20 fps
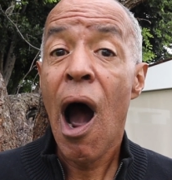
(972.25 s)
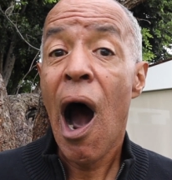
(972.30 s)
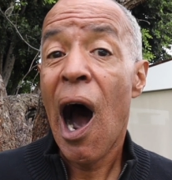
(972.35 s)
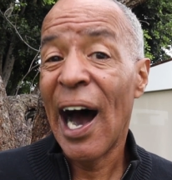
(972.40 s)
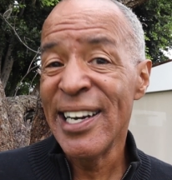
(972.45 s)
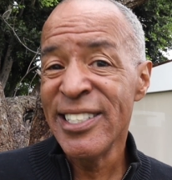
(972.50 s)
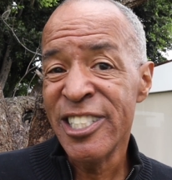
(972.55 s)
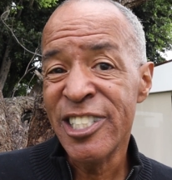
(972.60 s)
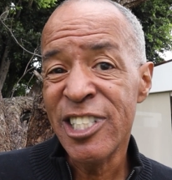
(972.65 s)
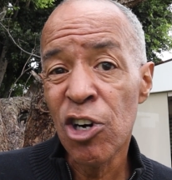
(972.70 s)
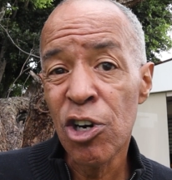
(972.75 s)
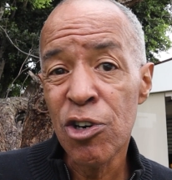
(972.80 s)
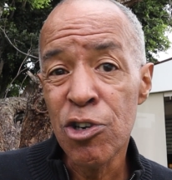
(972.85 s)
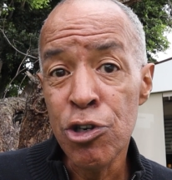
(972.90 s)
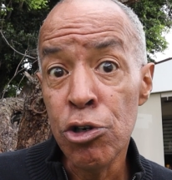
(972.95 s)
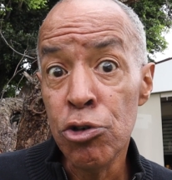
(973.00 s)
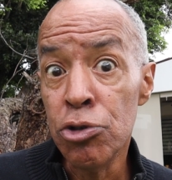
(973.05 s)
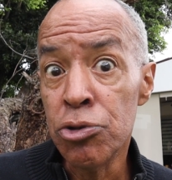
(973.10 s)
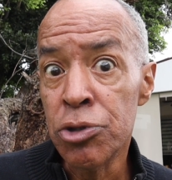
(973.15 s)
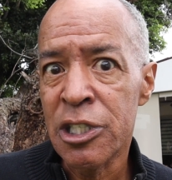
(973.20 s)
I still
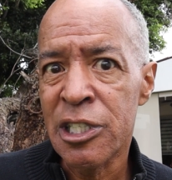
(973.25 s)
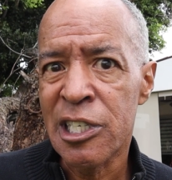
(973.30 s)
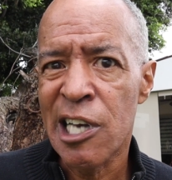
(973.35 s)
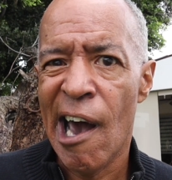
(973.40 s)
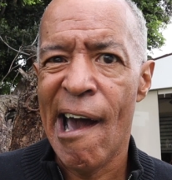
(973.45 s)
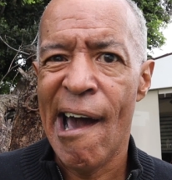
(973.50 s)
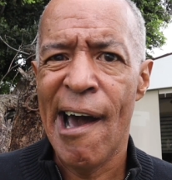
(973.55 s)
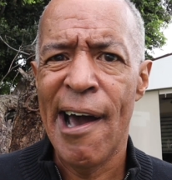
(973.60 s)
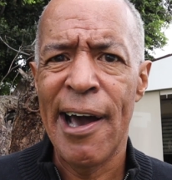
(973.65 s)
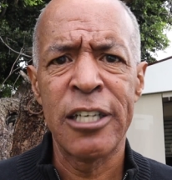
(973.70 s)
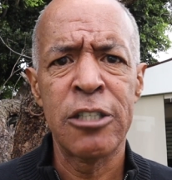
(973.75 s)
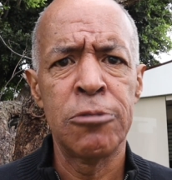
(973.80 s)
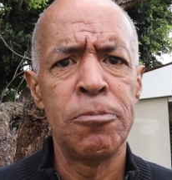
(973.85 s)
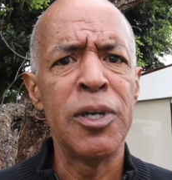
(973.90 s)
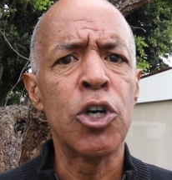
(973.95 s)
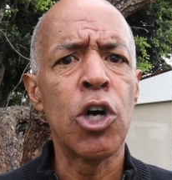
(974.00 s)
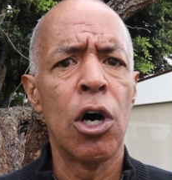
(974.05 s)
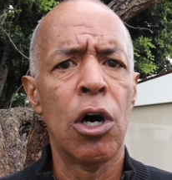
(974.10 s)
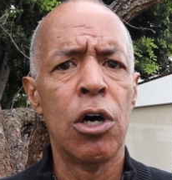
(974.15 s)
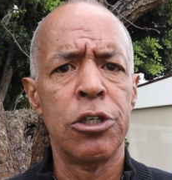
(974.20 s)
use tags
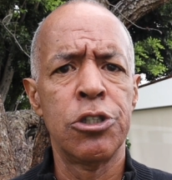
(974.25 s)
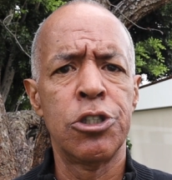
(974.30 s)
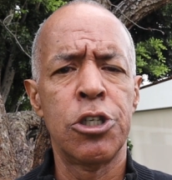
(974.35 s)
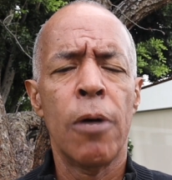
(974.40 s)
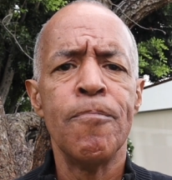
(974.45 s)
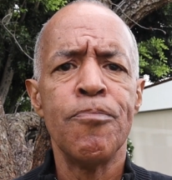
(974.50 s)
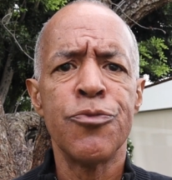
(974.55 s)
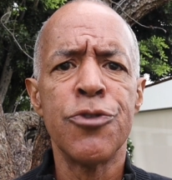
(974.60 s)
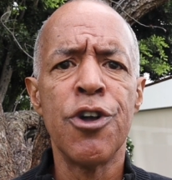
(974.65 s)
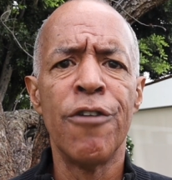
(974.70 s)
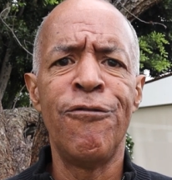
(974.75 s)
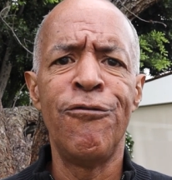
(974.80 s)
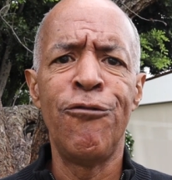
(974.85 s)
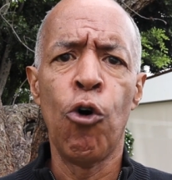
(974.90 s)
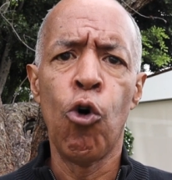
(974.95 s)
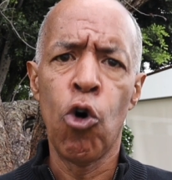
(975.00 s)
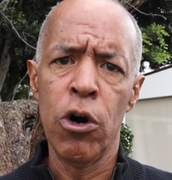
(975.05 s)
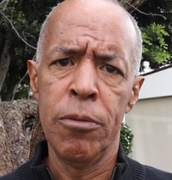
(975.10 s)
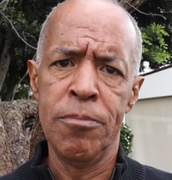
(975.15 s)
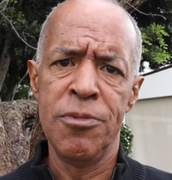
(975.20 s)
because the
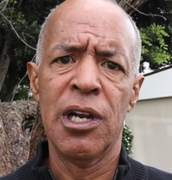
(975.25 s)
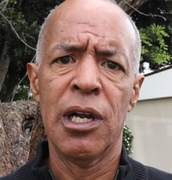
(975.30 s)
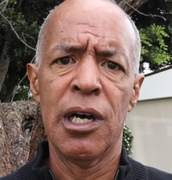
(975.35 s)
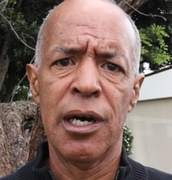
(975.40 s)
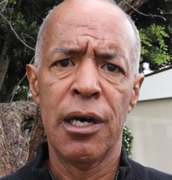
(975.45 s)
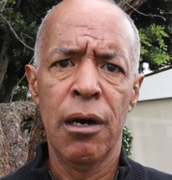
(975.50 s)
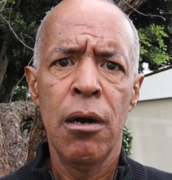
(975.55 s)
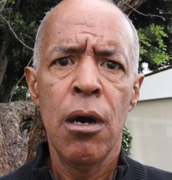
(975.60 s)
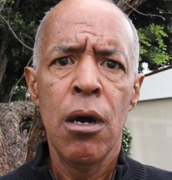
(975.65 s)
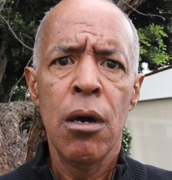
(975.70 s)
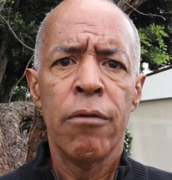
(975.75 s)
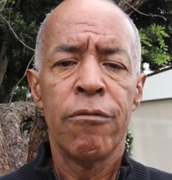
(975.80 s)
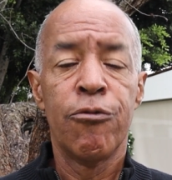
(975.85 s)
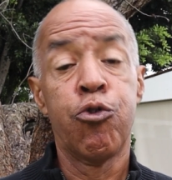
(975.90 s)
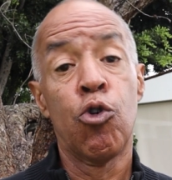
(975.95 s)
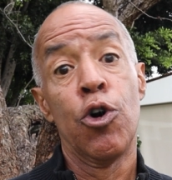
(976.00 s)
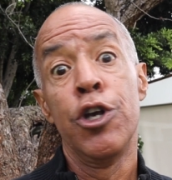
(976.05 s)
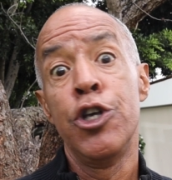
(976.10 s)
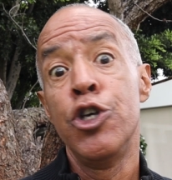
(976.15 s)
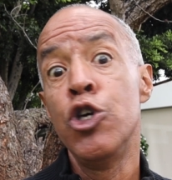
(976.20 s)
formula
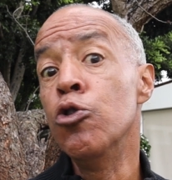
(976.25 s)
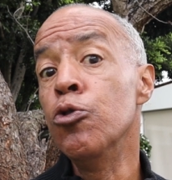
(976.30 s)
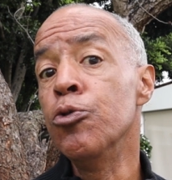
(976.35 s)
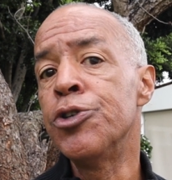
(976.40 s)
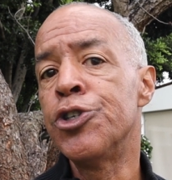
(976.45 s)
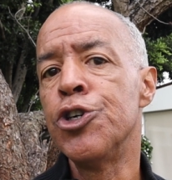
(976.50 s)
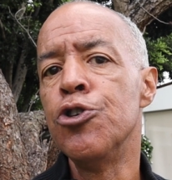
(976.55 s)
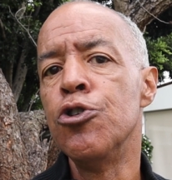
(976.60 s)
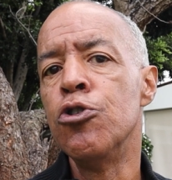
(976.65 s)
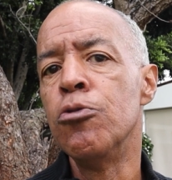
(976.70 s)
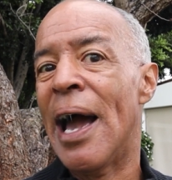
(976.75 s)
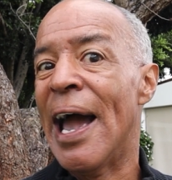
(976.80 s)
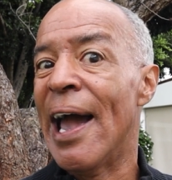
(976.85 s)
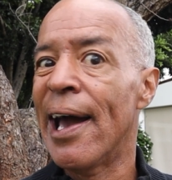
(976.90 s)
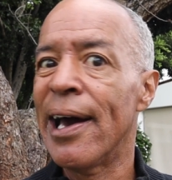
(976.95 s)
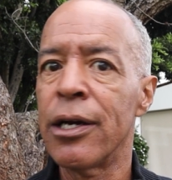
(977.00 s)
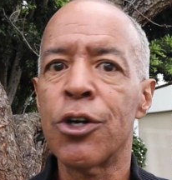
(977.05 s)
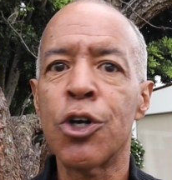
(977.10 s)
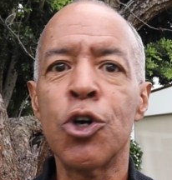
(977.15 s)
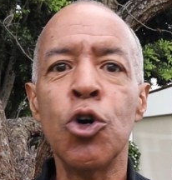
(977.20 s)
for YouTube
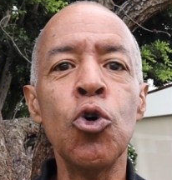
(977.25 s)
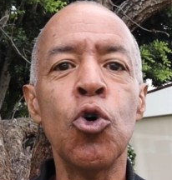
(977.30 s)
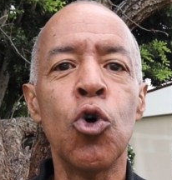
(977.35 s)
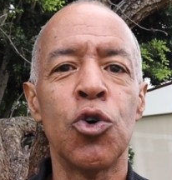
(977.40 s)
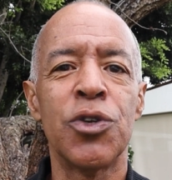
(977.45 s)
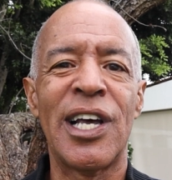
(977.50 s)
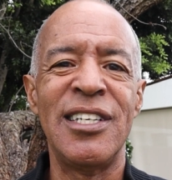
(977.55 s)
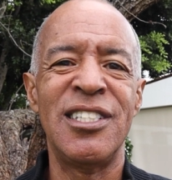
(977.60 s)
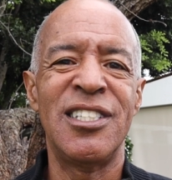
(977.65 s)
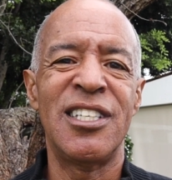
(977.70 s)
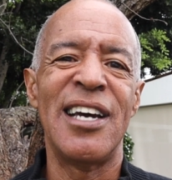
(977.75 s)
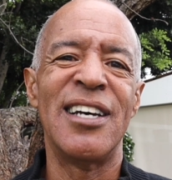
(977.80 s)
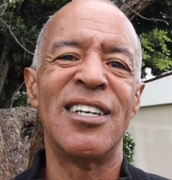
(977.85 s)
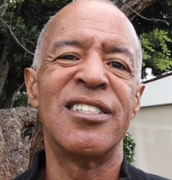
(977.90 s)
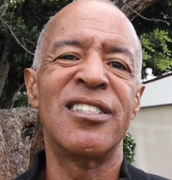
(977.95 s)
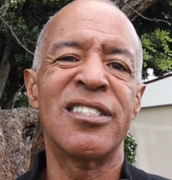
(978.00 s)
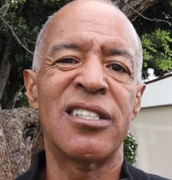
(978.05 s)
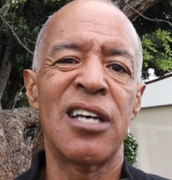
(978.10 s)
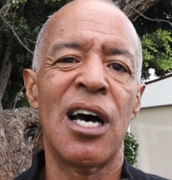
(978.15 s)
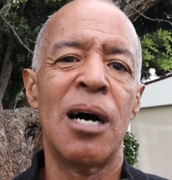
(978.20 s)
and Google, they say,
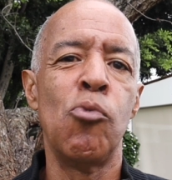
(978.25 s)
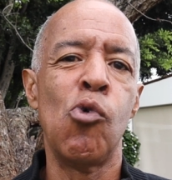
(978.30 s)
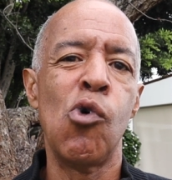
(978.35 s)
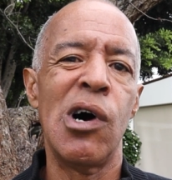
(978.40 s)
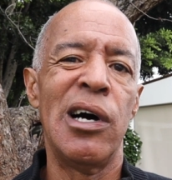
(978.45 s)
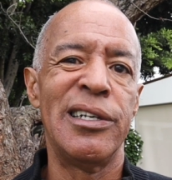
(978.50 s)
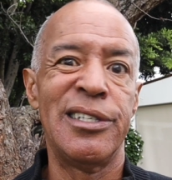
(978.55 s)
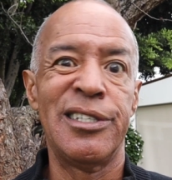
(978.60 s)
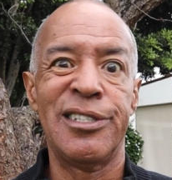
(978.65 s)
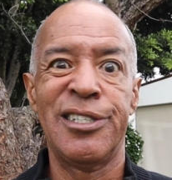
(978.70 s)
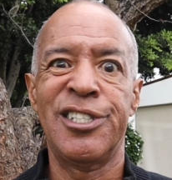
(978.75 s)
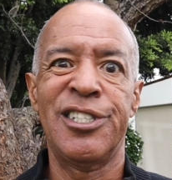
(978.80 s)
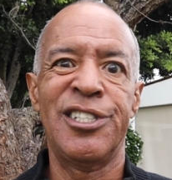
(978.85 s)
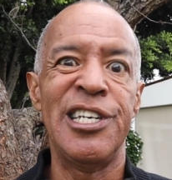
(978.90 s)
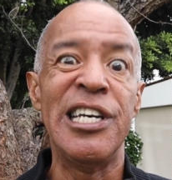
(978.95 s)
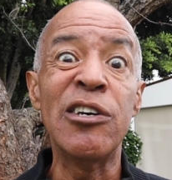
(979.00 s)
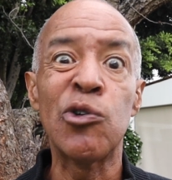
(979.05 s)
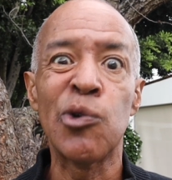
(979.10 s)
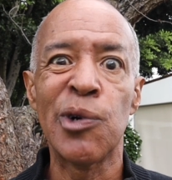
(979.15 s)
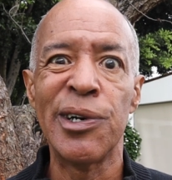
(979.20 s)
is somewhat
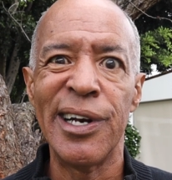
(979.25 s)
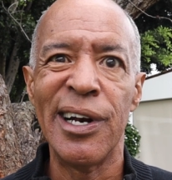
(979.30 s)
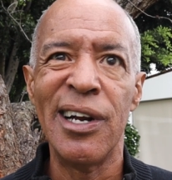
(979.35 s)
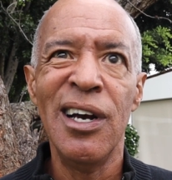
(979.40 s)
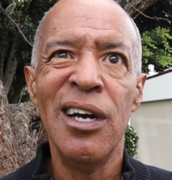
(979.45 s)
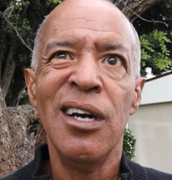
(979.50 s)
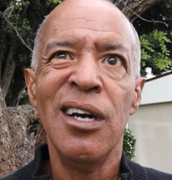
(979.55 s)
secret.